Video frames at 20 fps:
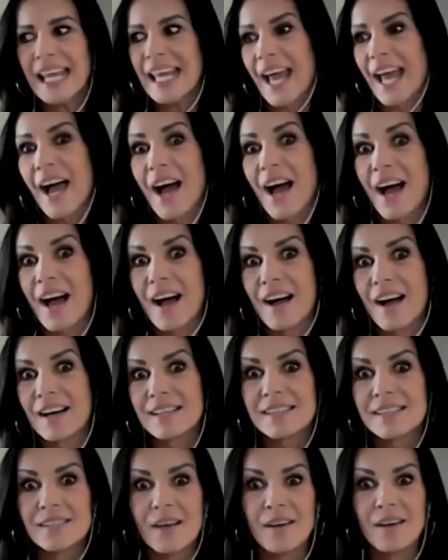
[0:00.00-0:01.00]
Yeah,
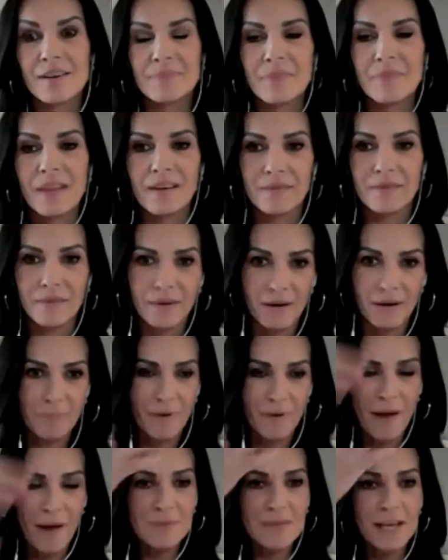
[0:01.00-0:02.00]
so
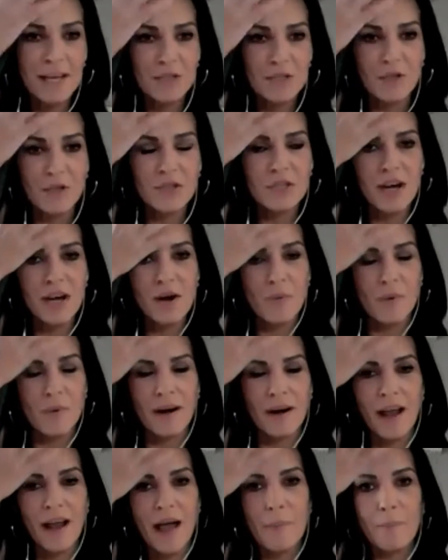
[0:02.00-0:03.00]
perhaps I should share what
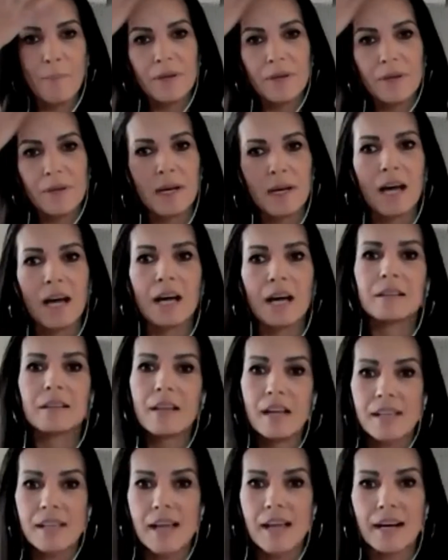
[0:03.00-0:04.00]
happened when I,
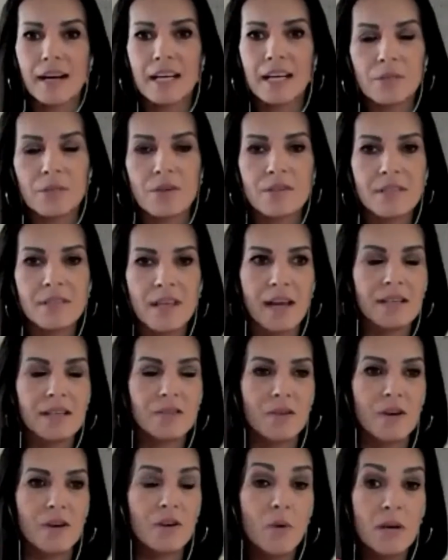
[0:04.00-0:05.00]
exactly what you're saying, started
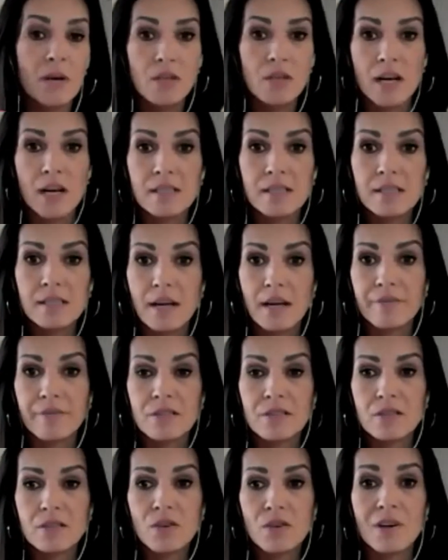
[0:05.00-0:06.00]
questioning stuff and
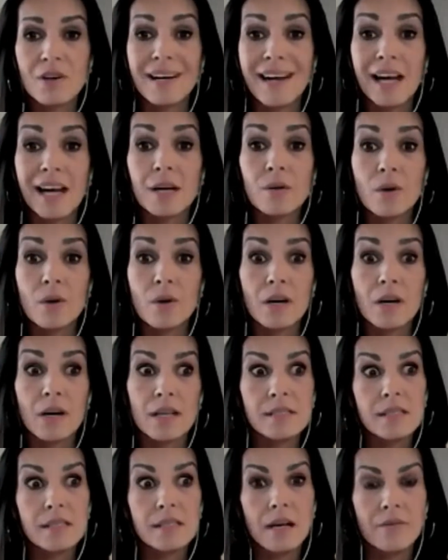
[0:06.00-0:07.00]
just turned inward
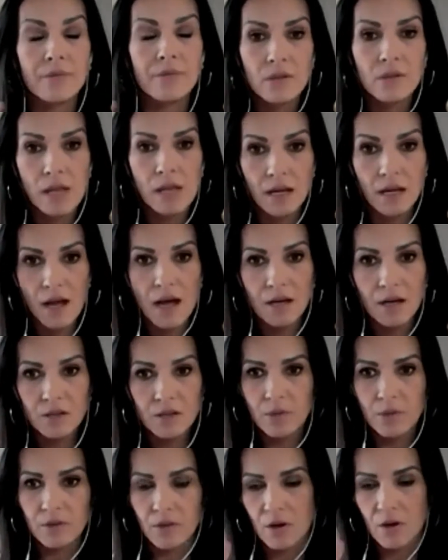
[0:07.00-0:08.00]
instead of looking
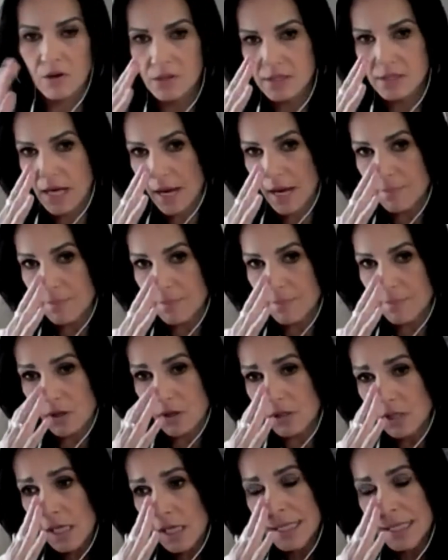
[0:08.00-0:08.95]
outward the whole time. So,